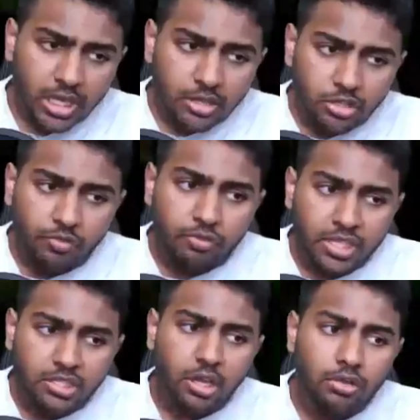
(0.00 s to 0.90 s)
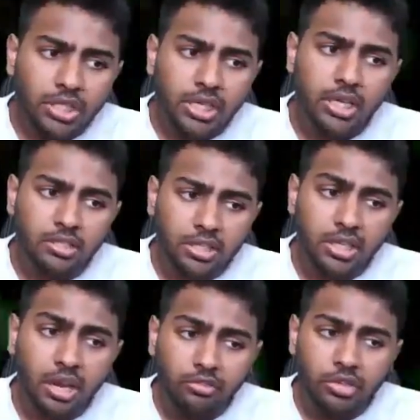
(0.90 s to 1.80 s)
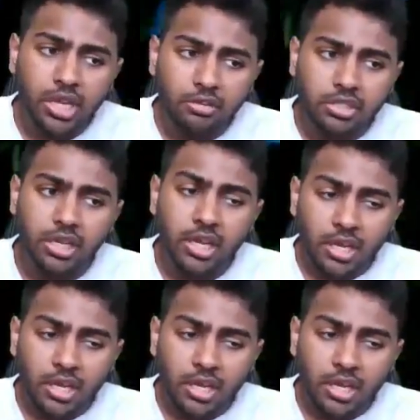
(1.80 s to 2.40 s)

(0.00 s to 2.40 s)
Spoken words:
So for this load here, it's guaranteed on